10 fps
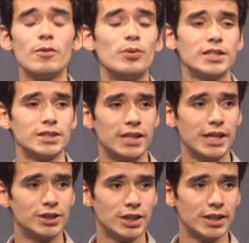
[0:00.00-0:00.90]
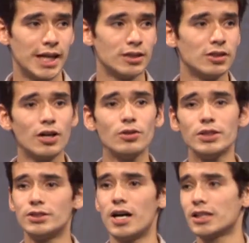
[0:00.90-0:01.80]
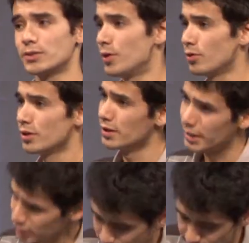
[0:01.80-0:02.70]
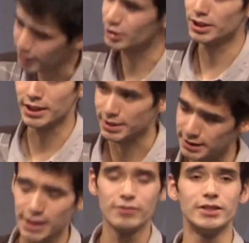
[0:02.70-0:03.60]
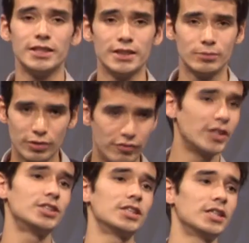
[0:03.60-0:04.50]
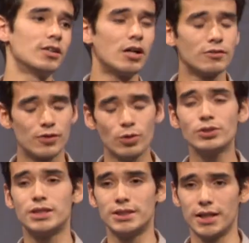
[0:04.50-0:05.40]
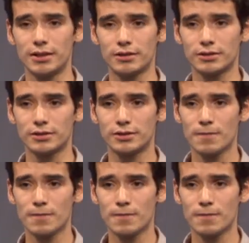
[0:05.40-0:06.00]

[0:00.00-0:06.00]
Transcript: a presentation that not only talked about legislation and safety, prevention, and all of those details,